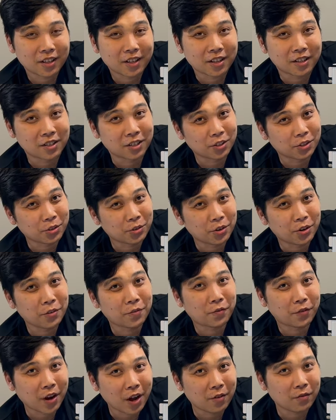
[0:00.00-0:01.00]
Is a
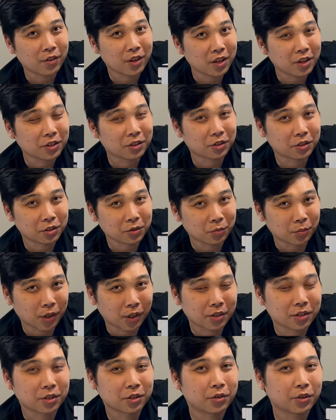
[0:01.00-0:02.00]
Turing 5-inch
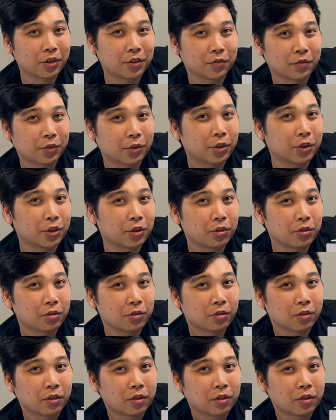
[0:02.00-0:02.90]
smart screen for you?